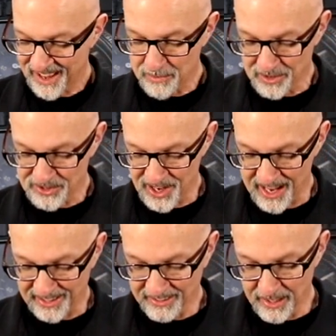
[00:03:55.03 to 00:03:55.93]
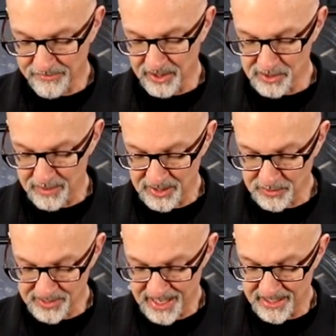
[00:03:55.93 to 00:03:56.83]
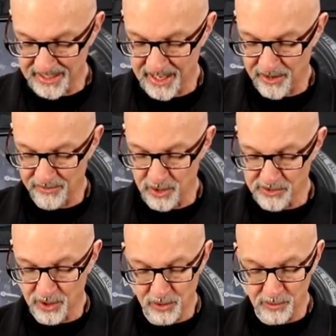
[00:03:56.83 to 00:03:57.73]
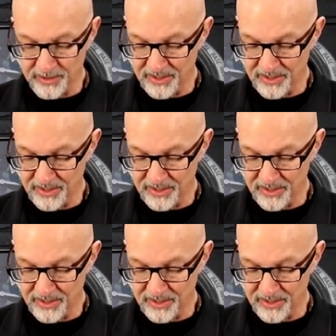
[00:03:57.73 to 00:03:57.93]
almost shocking difference, but this one's 18 karat rose gold.